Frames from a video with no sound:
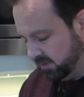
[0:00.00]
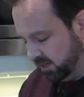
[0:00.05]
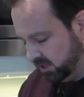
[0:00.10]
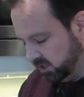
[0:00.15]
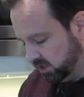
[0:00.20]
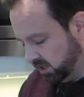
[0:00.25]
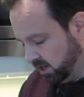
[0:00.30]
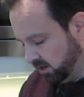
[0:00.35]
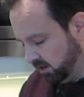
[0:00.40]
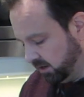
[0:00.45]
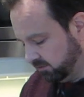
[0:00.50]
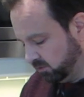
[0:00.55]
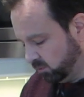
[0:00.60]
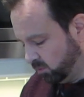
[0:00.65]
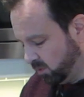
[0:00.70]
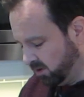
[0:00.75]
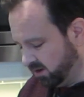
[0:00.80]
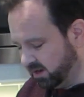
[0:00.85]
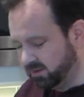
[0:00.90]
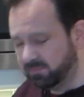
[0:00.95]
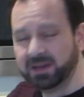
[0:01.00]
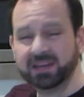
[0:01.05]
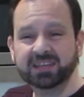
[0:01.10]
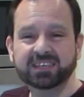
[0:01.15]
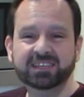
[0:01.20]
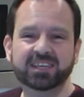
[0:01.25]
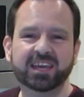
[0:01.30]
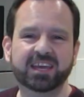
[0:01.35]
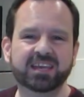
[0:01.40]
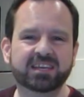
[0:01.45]
means you don't have to worry
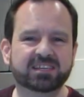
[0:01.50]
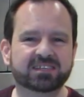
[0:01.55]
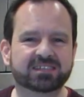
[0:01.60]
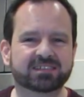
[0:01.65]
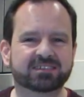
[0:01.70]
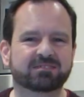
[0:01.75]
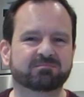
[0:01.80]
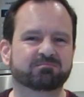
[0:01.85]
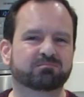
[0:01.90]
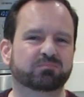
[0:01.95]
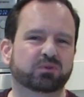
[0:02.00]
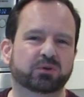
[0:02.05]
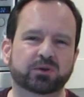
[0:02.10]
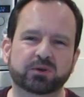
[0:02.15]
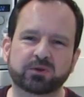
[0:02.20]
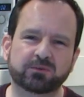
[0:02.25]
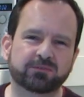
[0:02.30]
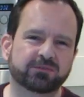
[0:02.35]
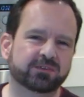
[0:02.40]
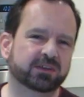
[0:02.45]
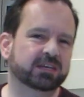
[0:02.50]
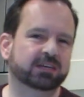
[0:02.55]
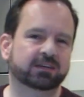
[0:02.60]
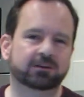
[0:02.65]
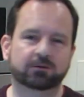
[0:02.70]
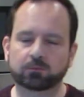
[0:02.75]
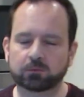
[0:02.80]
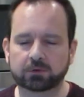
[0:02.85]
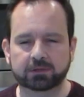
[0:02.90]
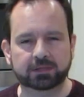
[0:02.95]
about yeast and proving and
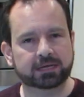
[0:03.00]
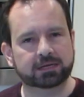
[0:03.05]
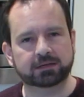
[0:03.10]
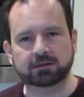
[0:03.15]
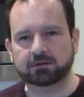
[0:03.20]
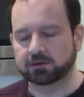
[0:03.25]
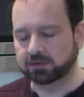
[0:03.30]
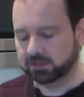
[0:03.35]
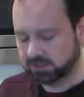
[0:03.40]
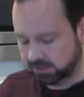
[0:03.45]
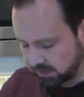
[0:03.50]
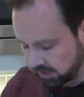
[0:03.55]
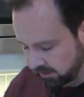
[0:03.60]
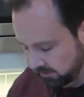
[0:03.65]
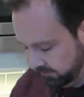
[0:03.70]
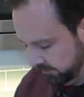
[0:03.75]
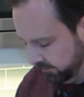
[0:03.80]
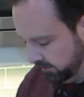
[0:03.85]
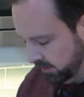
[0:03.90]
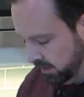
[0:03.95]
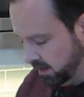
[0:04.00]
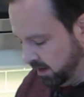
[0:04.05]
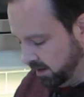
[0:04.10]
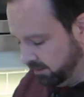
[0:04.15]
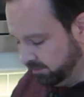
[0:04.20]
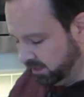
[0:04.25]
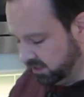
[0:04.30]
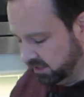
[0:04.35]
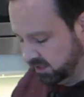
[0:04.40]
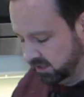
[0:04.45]
all of that kind of stuff.
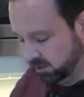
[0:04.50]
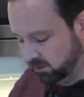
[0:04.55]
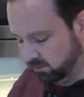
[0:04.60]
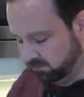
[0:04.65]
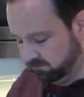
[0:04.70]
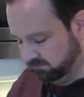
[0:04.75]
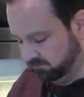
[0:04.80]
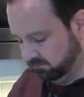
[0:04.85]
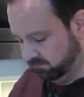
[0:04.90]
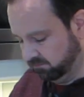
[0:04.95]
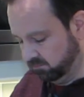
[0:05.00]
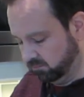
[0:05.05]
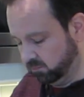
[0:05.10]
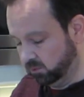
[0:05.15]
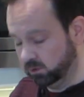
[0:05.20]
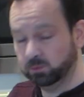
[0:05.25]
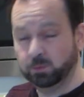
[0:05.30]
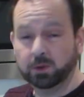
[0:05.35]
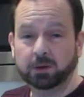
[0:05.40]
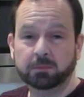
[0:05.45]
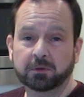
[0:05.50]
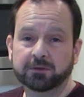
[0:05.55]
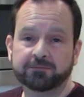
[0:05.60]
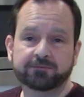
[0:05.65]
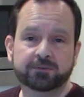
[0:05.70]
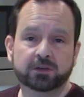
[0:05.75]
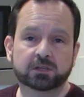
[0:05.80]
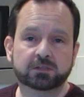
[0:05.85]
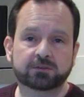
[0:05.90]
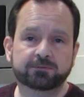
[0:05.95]
And this is was one of my
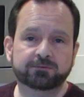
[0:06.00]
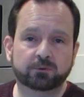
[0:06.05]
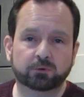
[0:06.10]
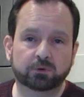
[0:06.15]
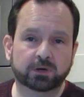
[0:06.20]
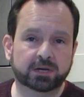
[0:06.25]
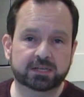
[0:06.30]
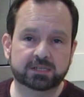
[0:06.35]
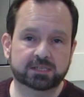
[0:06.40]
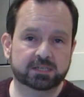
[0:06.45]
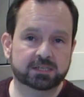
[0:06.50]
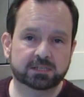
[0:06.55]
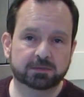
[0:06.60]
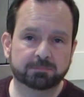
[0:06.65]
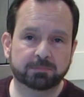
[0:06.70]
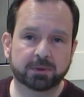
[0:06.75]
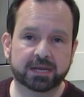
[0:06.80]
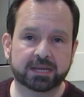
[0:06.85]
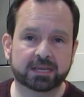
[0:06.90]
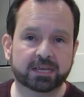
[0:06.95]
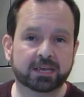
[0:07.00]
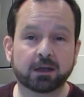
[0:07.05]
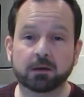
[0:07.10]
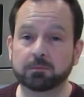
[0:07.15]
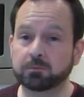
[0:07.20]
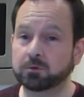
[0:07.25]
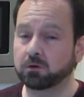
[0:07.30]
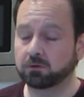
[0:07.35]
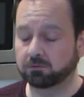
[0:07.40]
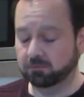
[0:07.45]
first forays into baking.
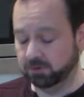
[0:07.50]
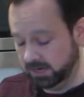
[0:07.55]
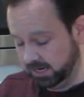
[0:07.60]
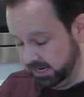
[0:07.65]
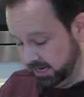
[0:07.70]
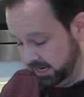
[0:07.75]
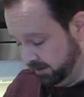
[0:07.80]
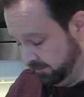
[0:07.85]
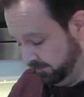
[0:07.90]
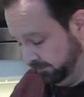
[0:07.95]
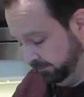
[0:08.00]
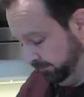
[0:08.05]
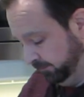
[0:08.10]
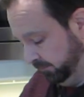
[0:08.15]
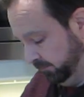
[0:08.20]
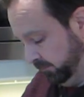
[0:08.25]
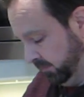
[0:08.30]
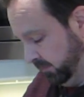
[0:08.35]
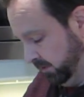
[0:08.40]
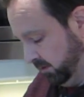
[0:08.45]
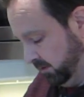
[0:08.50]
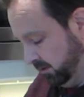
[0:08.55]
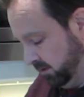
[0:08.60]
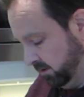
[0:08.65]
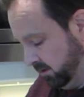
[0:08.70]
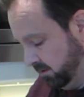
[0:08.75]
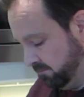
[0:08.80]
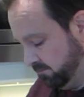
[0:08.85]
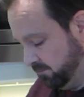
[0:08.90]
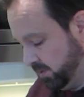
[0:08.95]
I'm not really
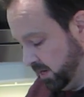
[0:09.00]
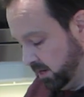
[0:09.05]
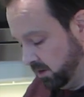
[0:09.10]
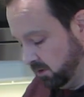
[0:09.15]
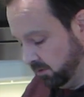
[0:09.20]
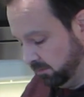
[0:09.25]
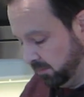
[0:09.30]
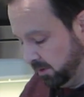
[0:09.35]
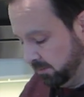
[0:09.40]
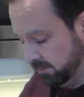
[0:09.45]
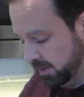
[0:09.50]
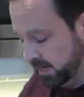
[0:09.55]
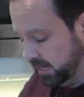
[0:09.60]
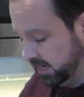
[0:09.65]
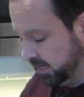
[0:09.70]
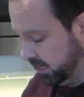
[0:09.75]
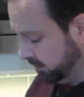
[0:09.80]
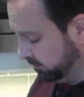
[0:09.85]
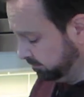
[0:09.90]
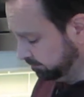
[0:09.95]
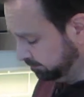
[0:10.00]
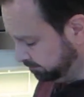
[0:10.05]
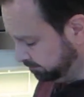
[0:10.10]
big on my baking.